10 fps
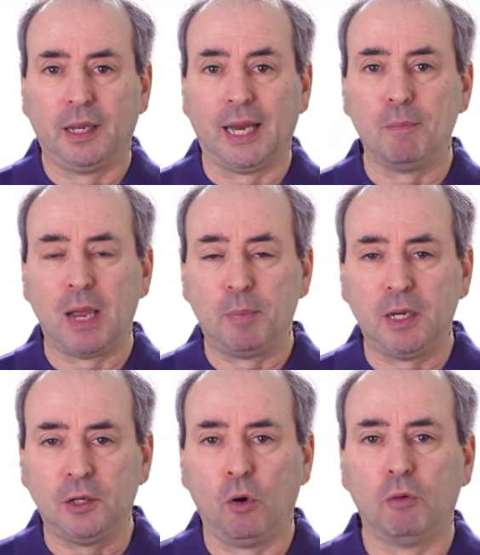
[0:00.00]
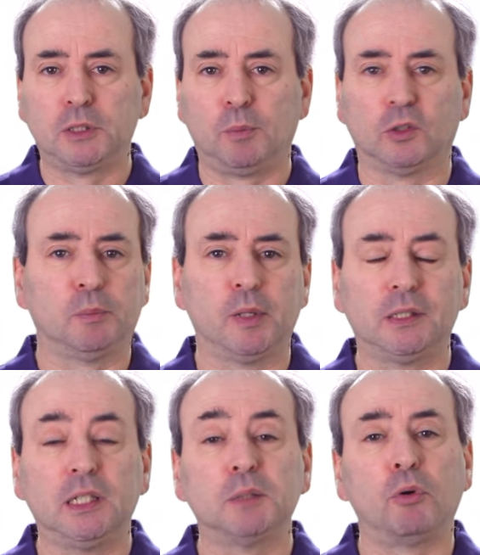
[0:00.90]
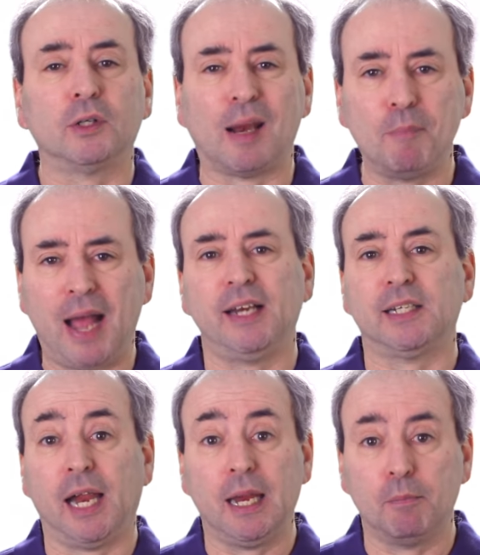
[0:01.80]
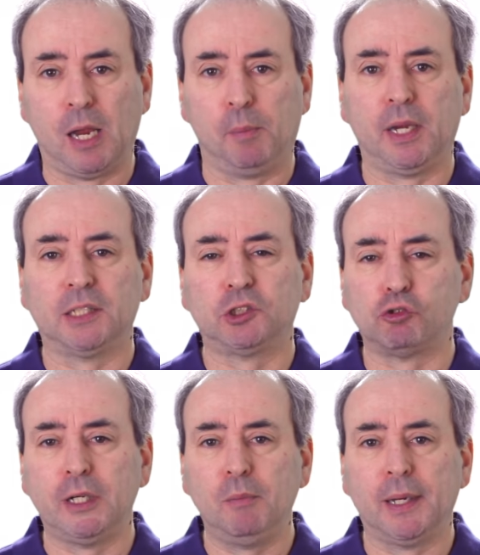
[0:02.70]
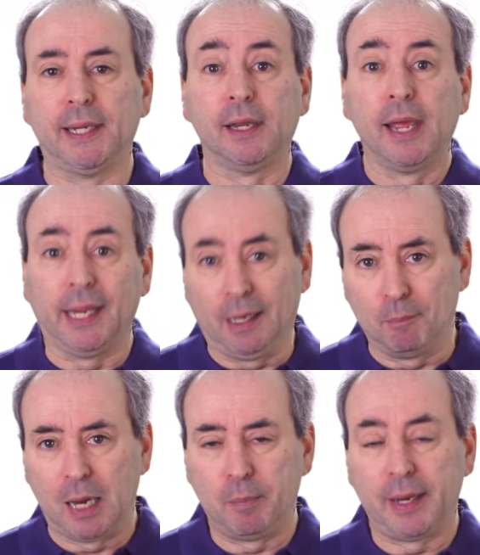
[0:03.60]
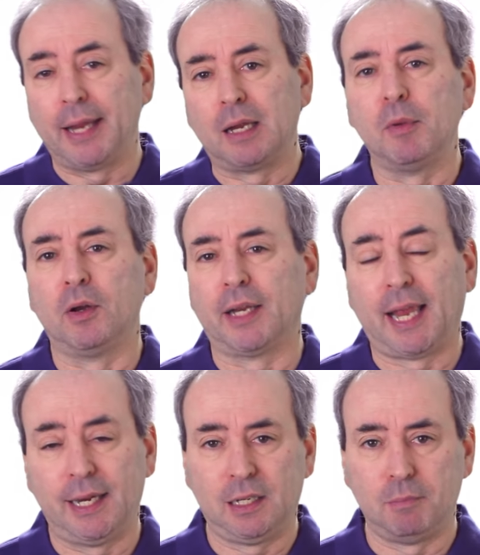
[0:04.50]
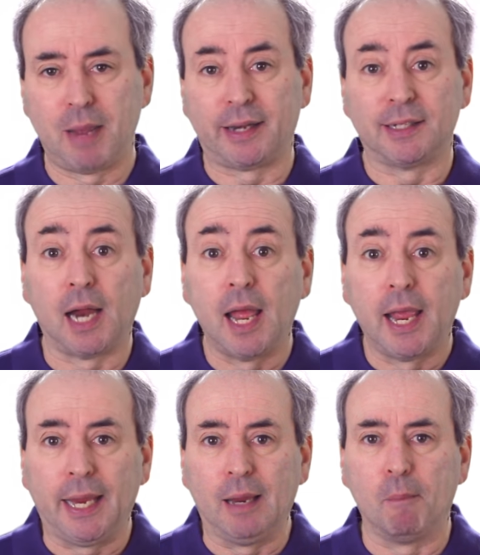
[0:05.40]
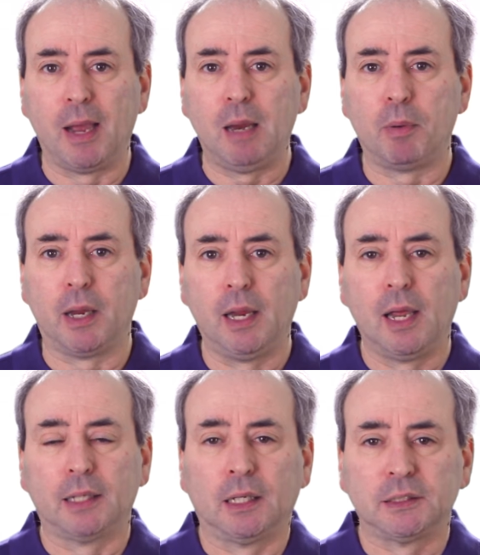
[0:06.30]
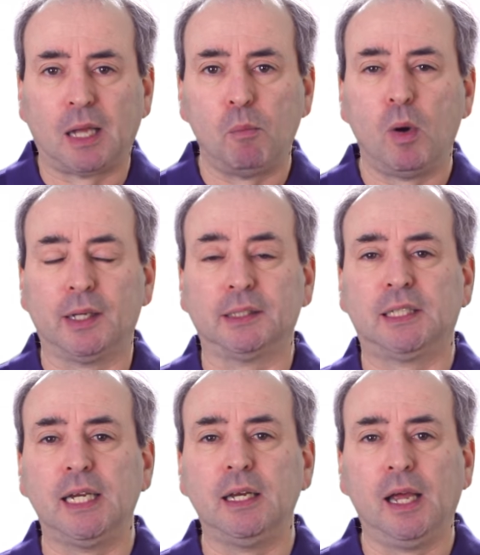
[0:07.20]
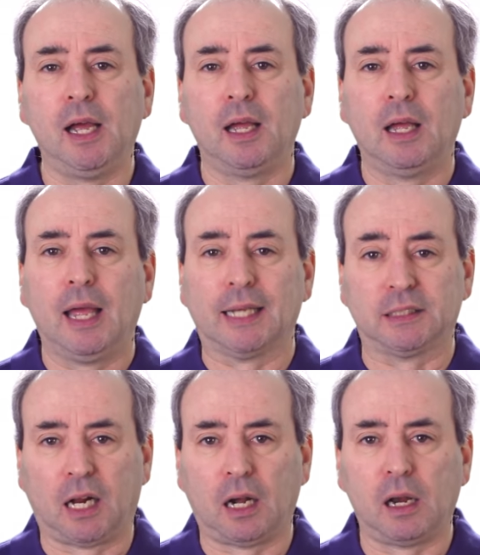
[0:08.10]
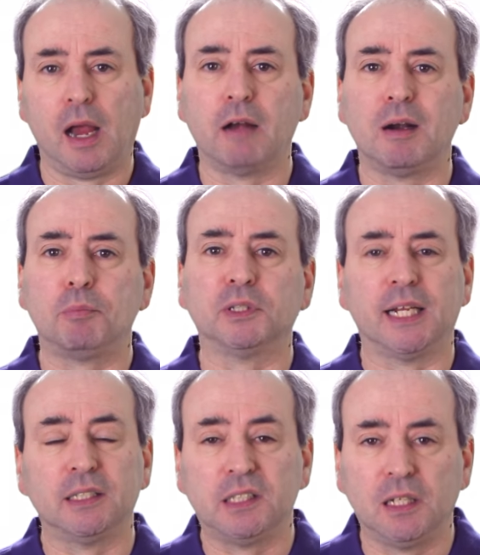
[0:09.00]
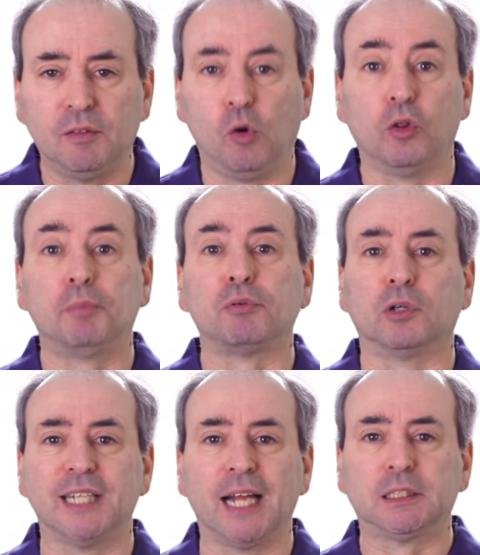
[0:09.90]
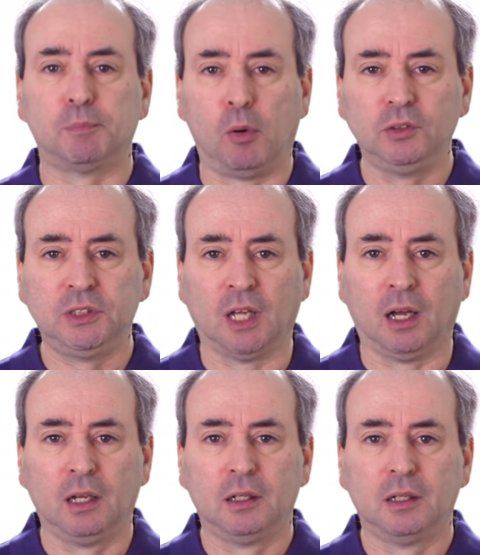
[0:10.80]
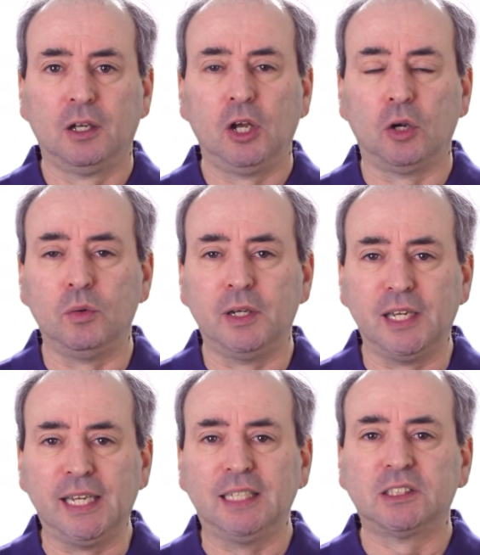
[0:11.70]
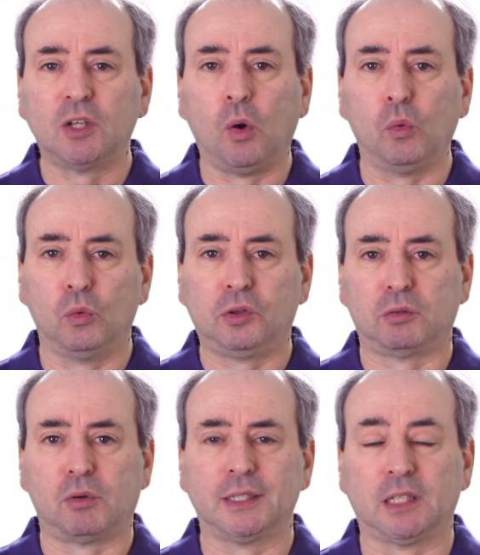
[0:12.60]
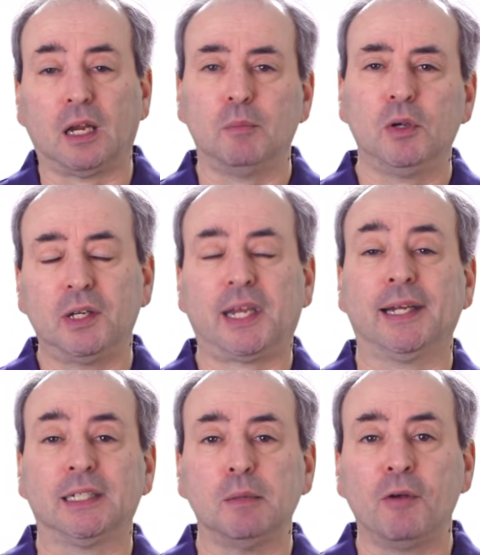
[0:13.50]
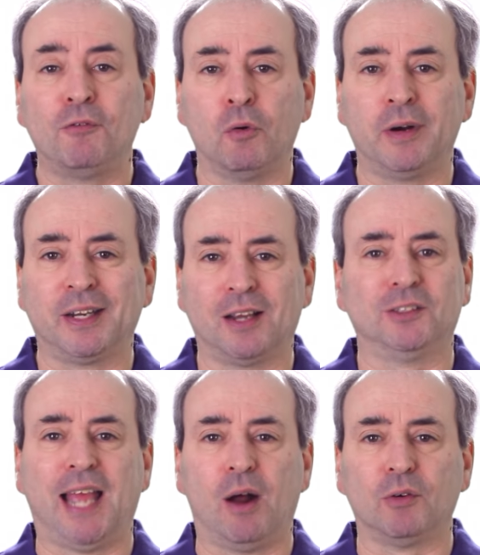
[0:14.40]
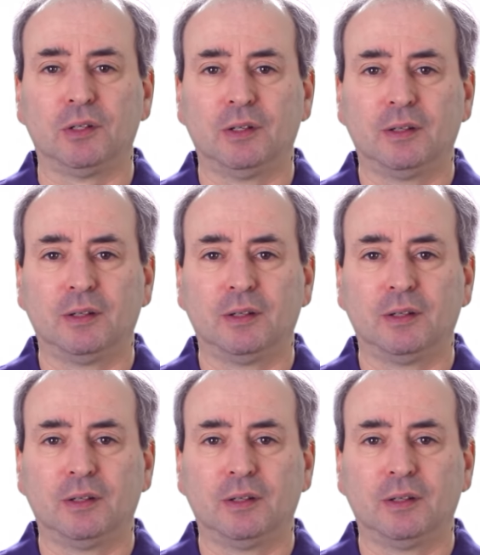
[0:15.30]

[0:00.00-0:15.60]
It may be your responsibility as project manager. It may be a stream lead. It may be a communication manager. It may be someone as senior as the client representative or the project sponsor who needs to authorize a communication before it goes out.